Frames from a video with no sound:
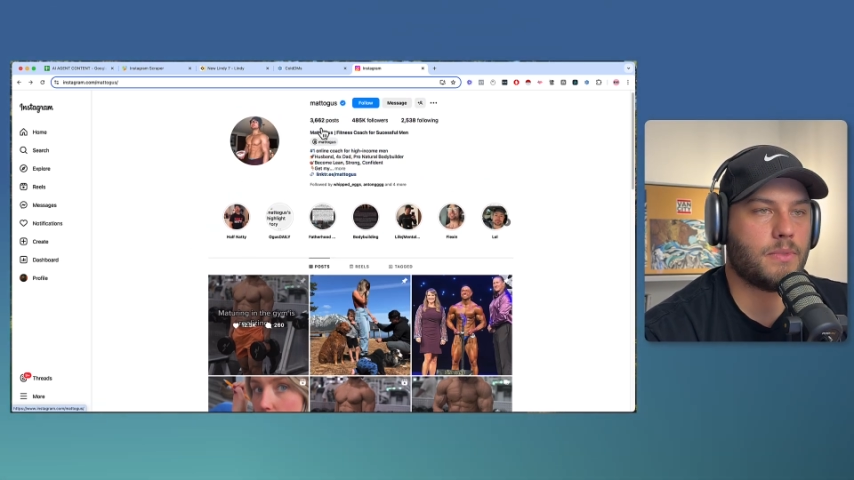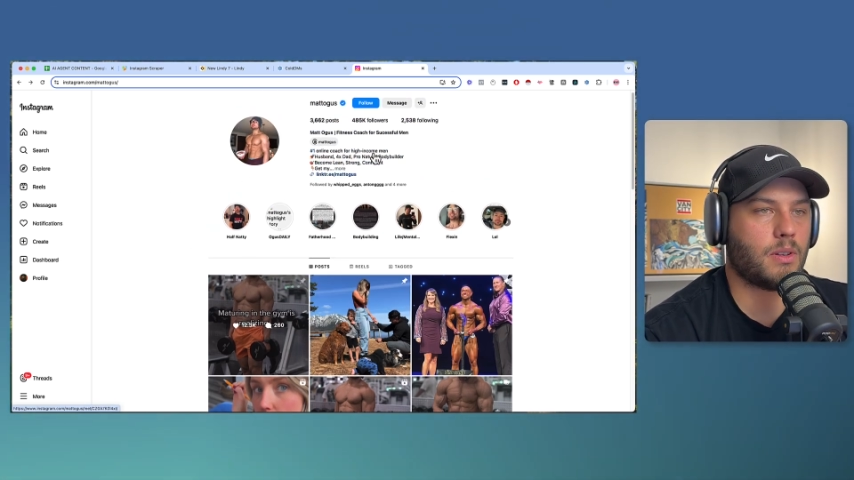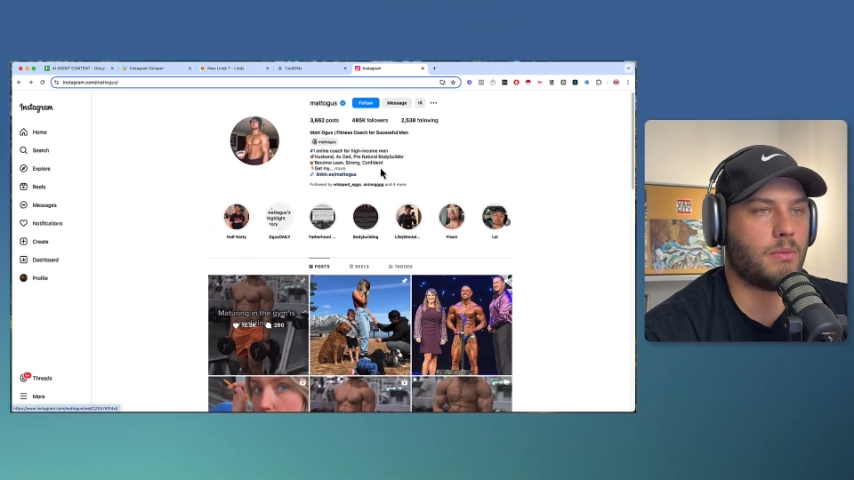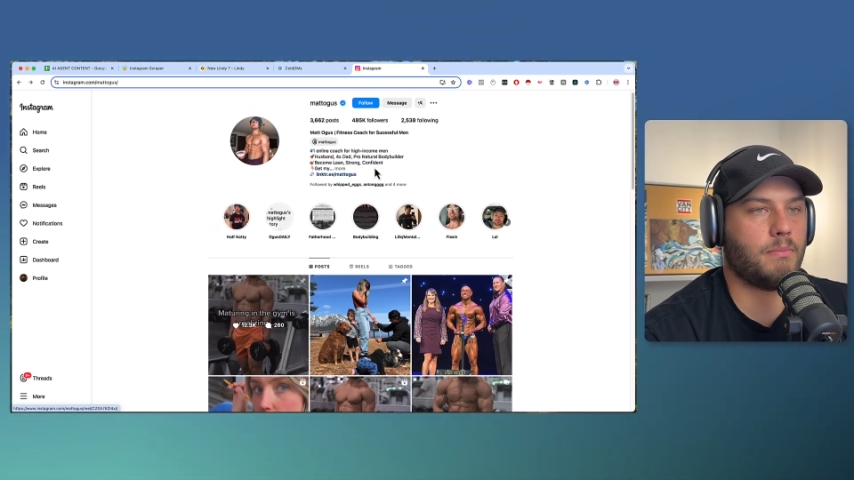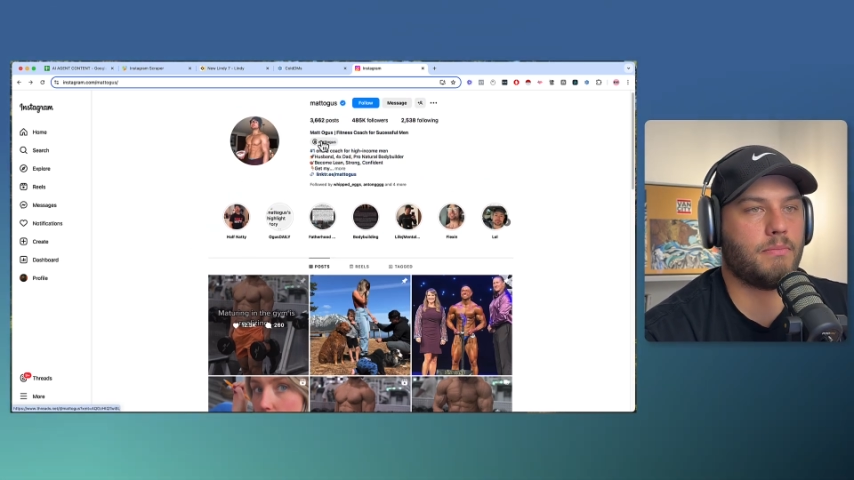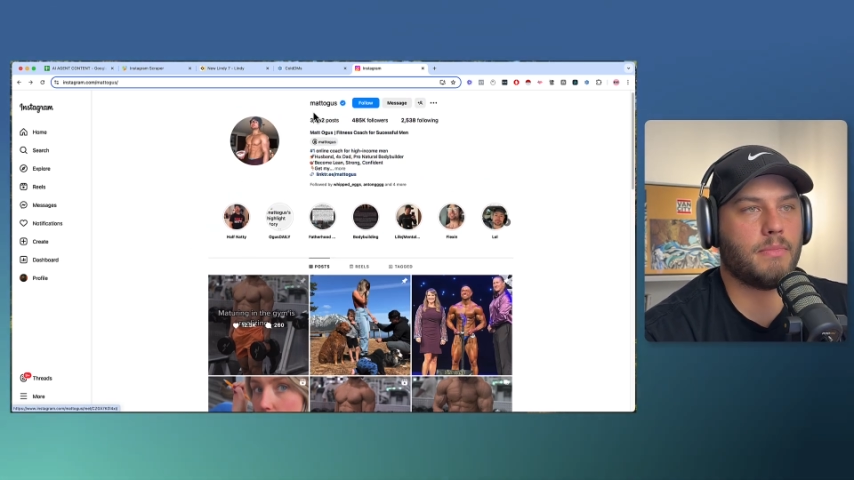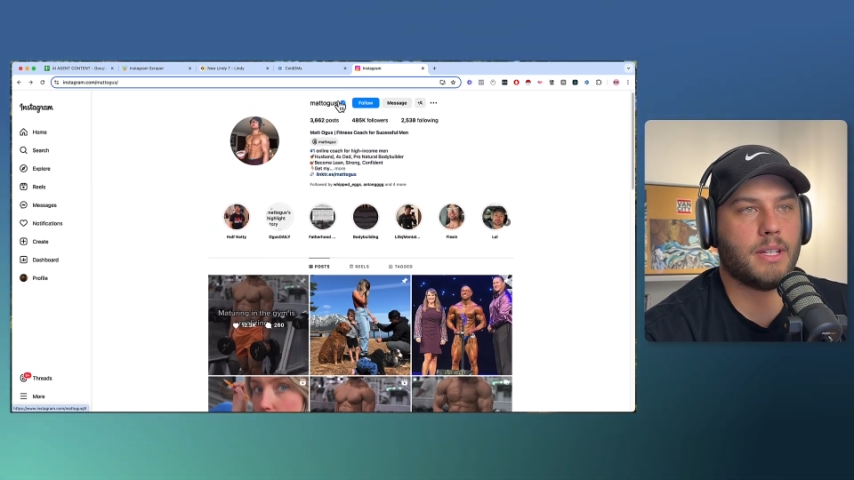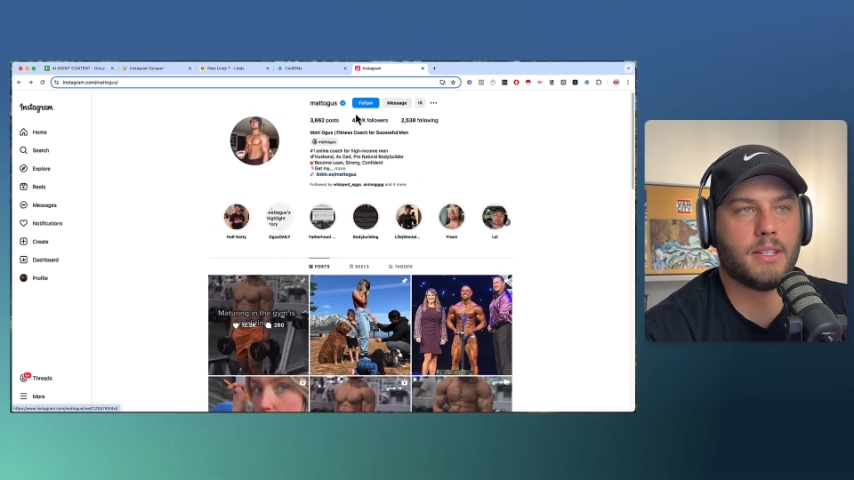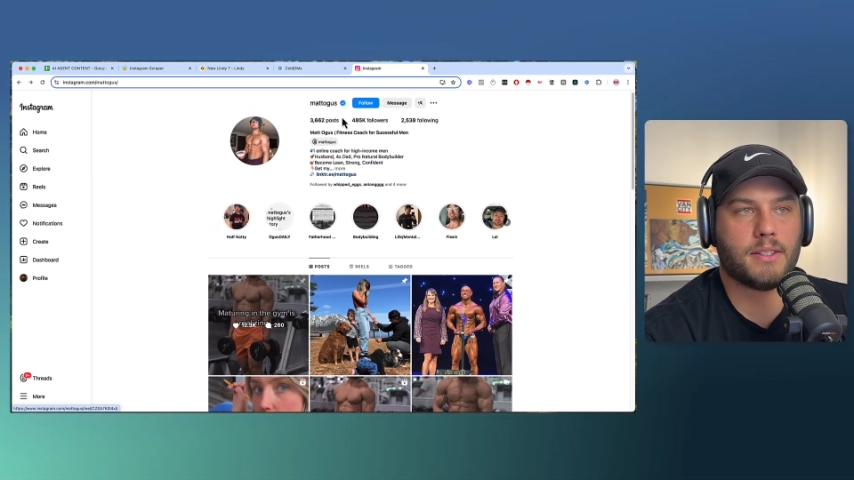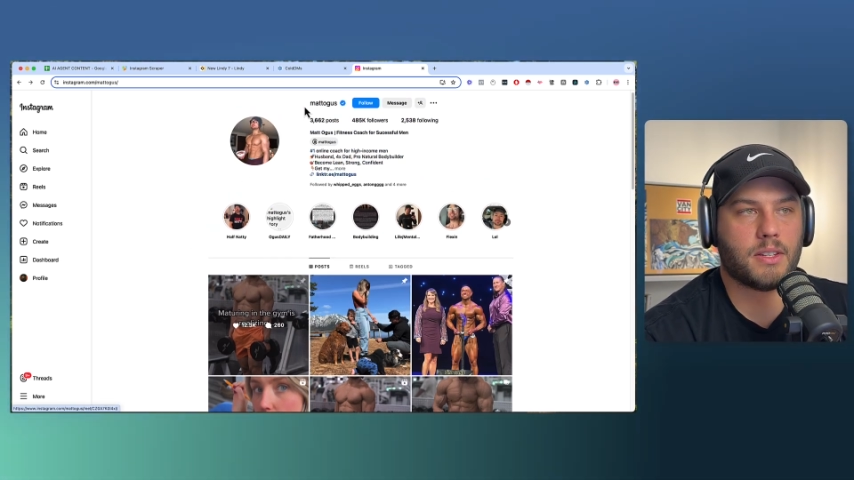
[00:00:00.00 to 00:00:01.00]
So
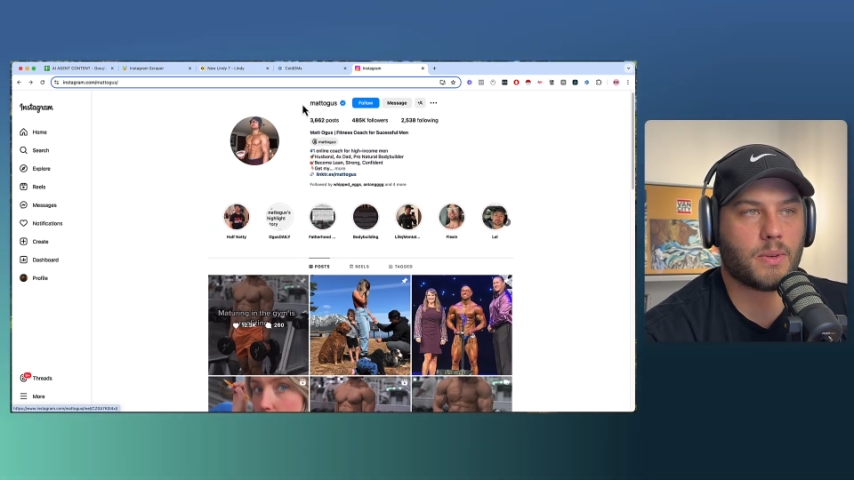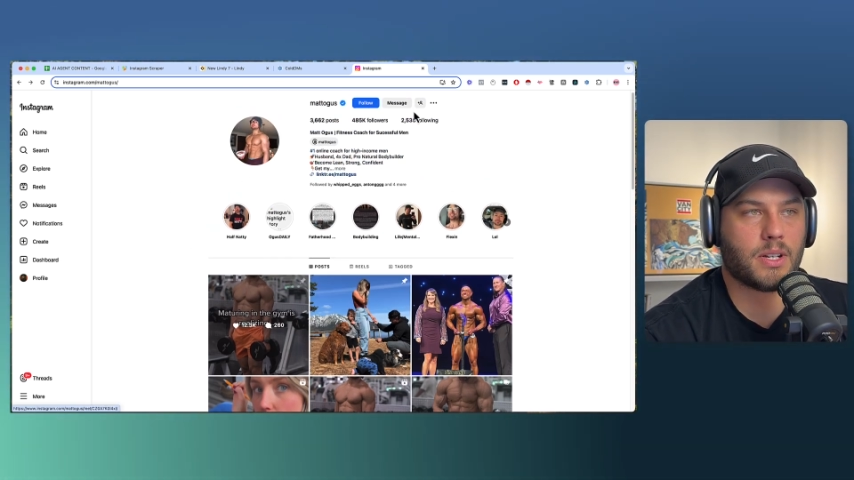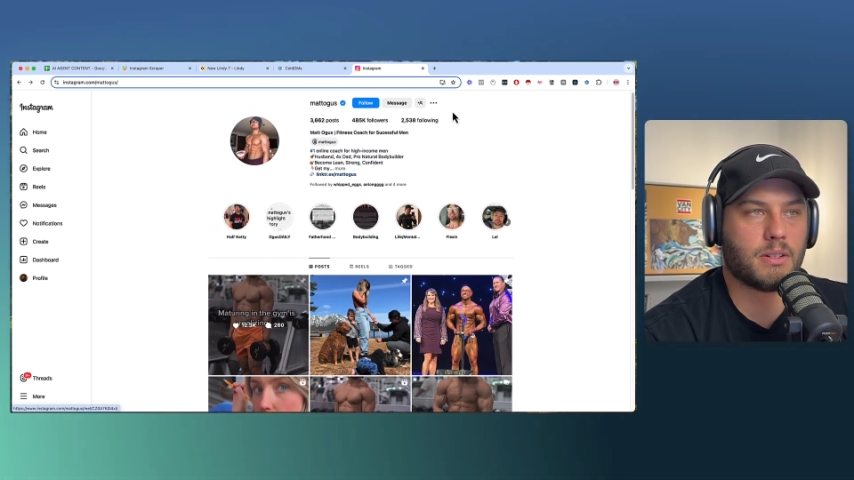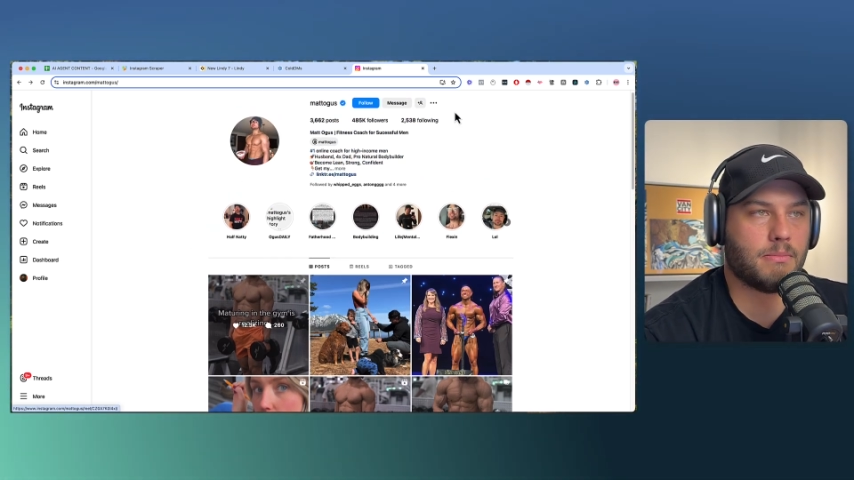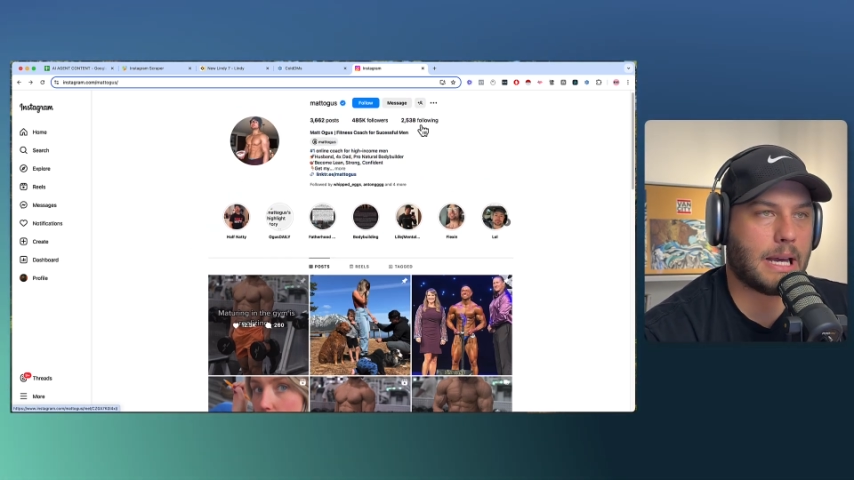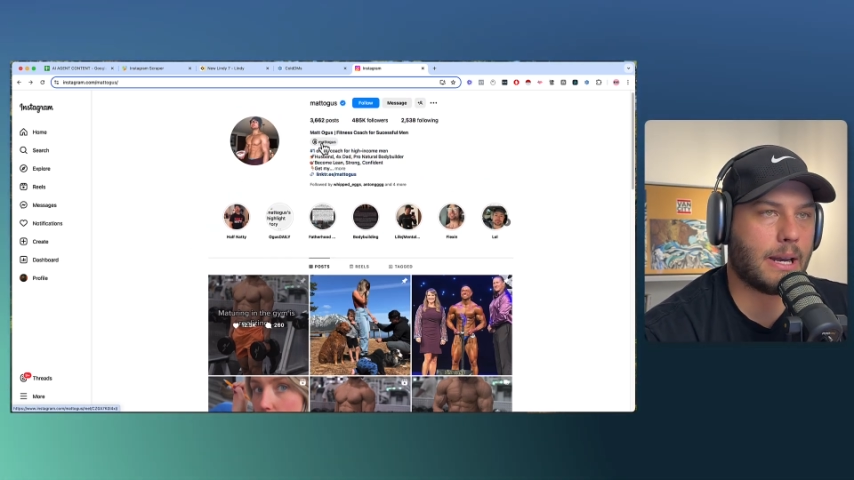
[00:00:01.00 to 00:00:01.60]
in this situation, Matt